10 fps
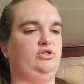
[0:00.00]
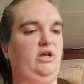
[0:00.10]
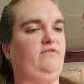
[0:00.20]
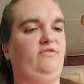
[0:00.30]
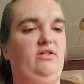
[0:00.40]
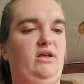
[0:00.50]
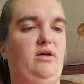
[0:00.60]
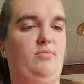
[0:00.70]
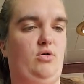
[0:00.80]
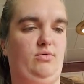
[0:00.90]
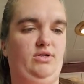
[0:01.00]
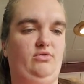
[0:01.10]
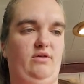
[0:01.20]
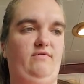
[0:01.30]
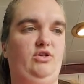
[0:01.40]
I feel like I'm always
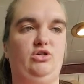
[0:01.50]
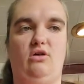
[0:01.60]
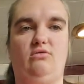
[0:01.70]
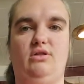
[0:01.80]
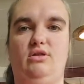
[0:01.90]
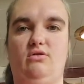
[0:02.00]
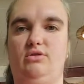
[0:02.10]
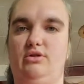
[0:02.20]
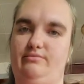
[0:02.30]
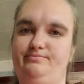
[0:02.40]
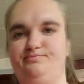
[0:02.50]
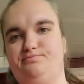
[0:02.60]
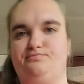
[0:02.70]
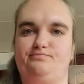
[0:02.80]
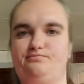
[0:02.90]
craving chocolate though, so,
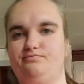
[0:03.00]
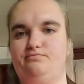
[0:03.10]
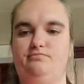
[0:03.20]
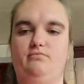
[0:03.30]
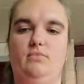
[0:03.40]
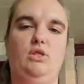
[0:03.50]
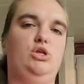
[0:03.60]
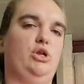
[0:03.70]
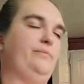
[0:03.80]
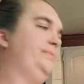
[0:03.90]
you know.